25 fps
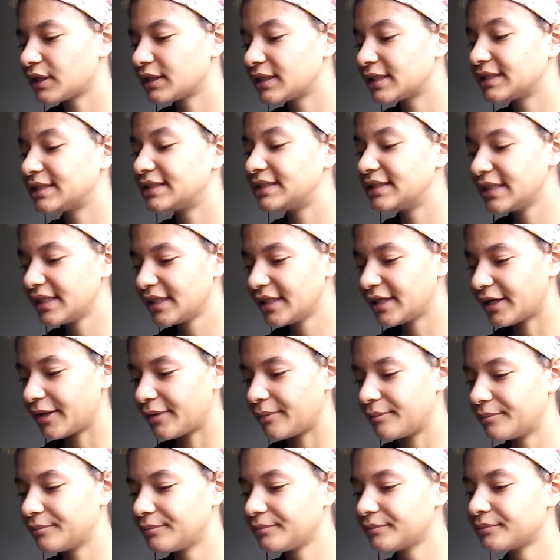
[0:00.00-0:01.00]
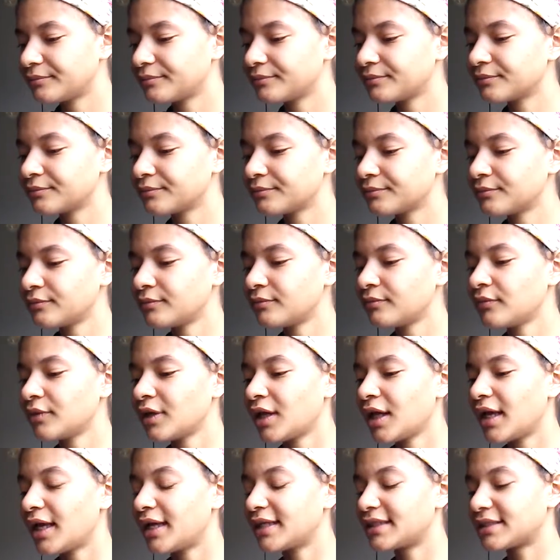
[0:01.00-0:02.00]
DM
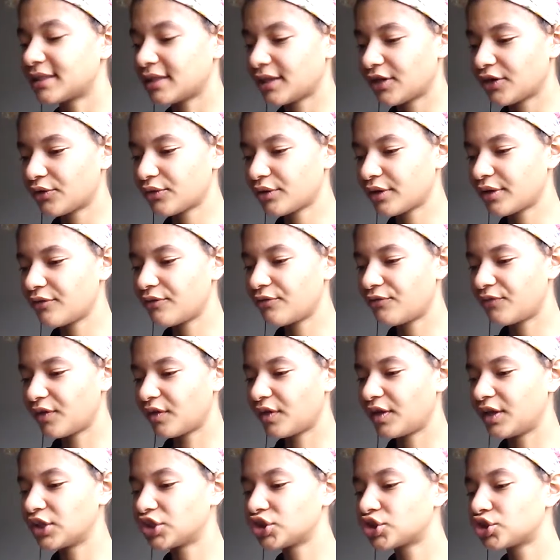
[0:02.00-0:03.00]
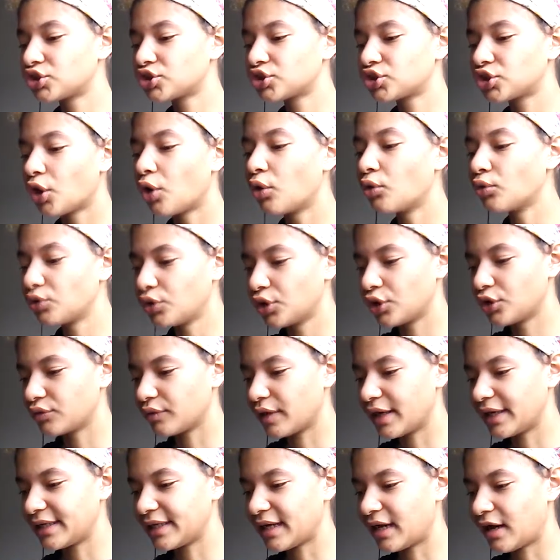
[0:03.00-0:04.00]
is literally feeling so good
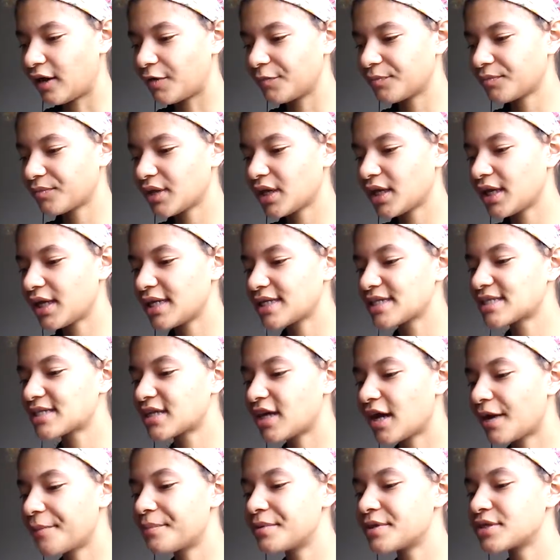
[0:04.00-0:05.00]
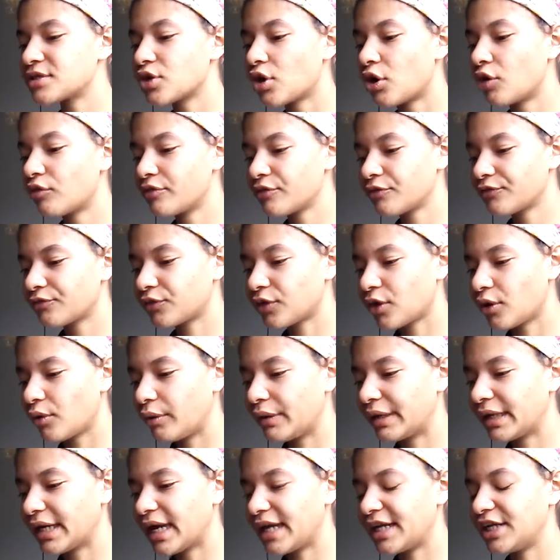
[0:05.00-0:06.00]
right now. His cup is
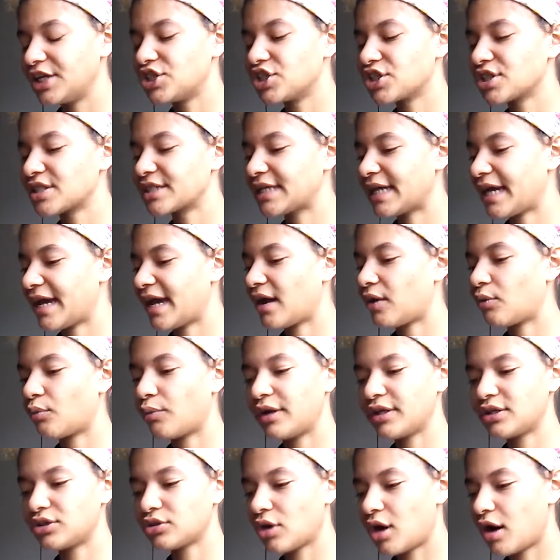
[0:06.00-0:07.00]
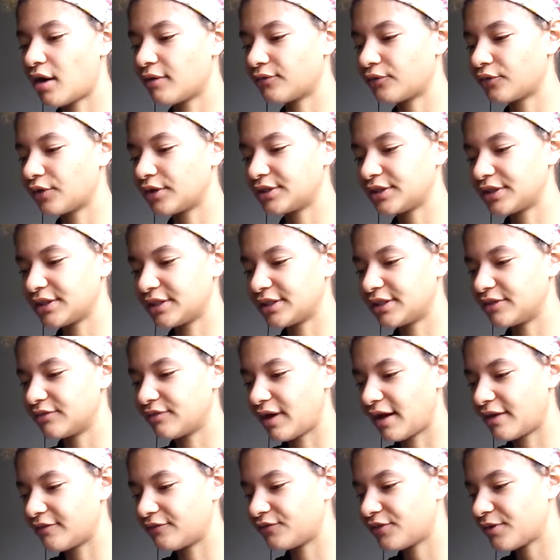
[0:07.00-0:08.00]
overflowing and he just can't wait to offer it to the
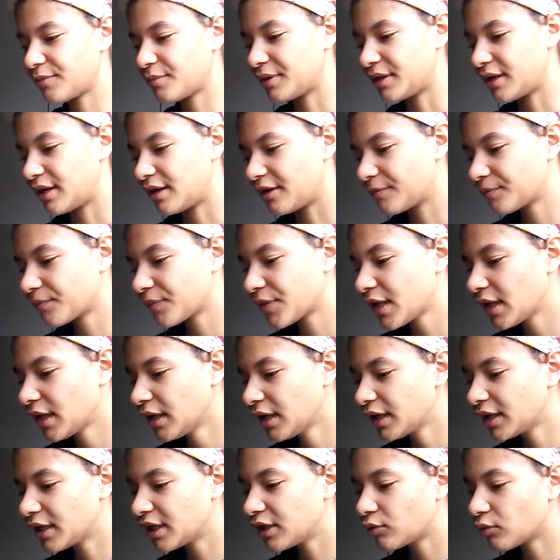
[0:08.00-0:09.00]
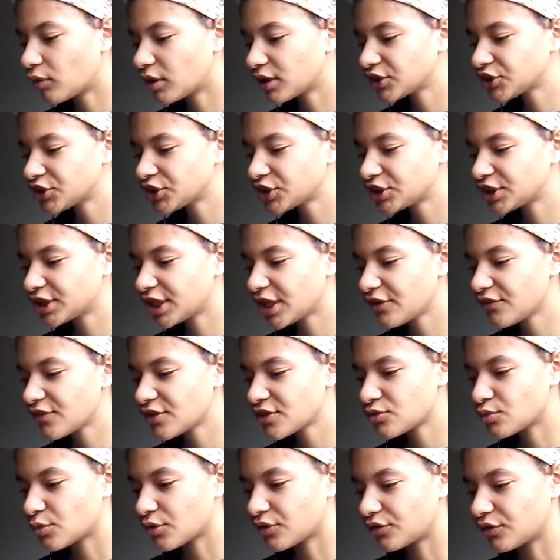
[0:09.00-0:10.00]
Divine Feminine. He wants to share
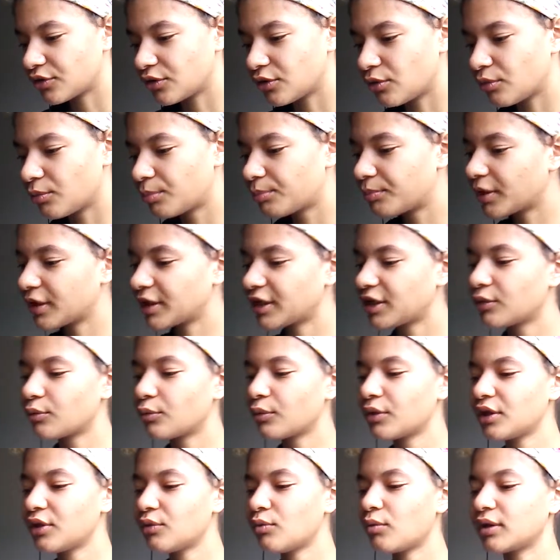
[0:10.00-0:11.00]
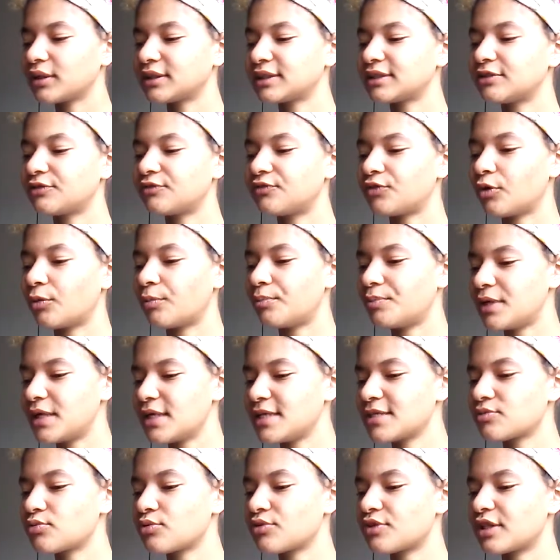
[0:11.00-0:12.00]
this with you, but he really wants to feel
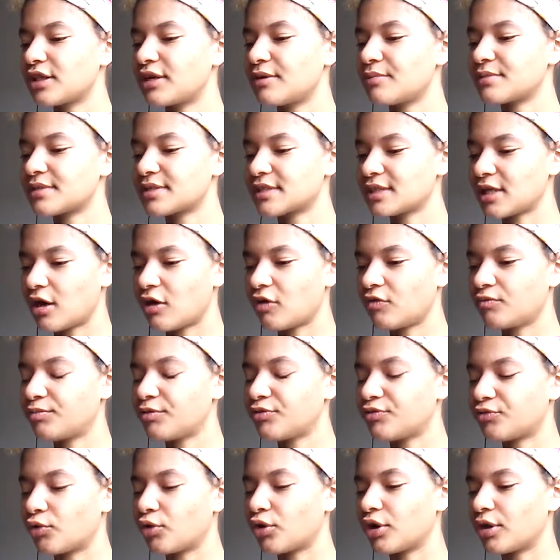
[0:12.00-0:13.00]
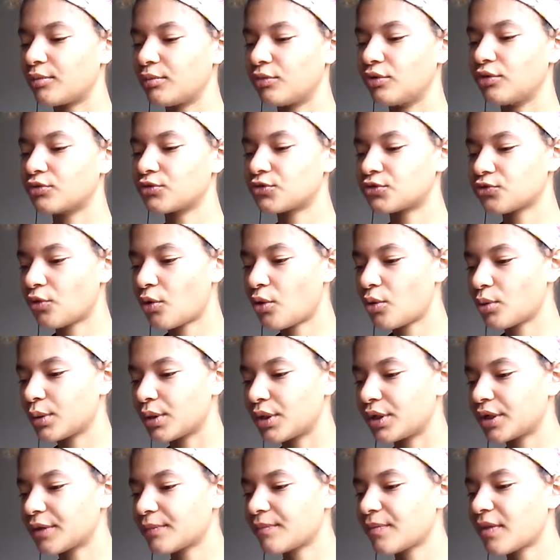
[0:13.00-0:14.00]
peace within himself before he moves
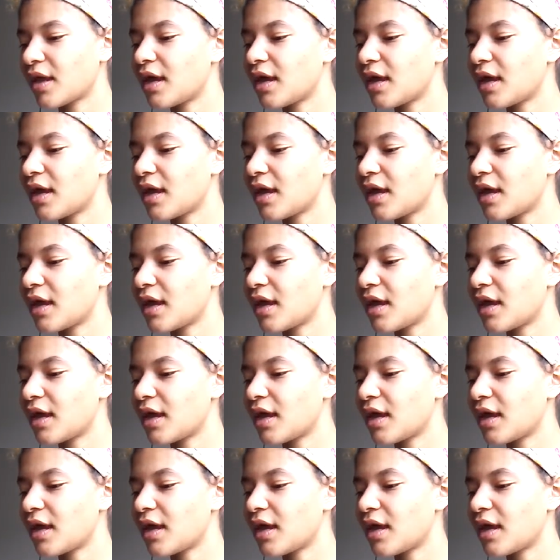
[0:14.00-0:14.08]
forward.